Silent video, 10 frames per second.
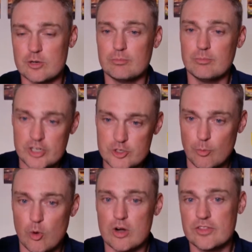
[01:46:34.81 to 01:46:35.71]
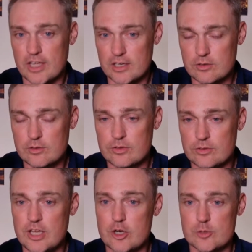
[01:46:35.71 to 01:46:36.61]
much more than
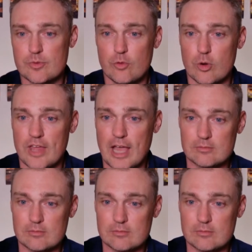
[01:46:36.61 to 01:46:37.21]
years before that.